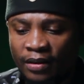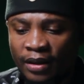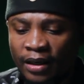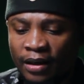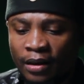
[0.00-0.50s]

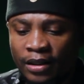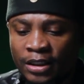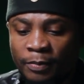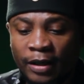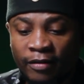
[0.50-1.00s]

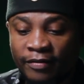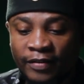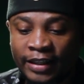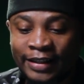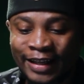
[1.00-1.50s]
in spite of the
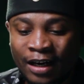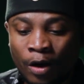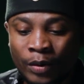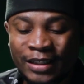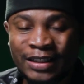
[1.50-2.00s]
fact that they're
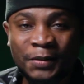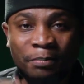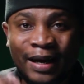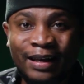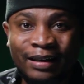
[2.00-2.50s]
now
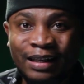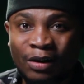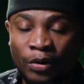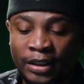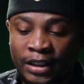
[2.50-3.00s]
inspiring
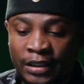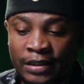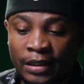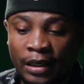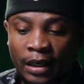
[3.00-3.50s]
that on
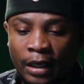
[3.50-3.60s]
kids'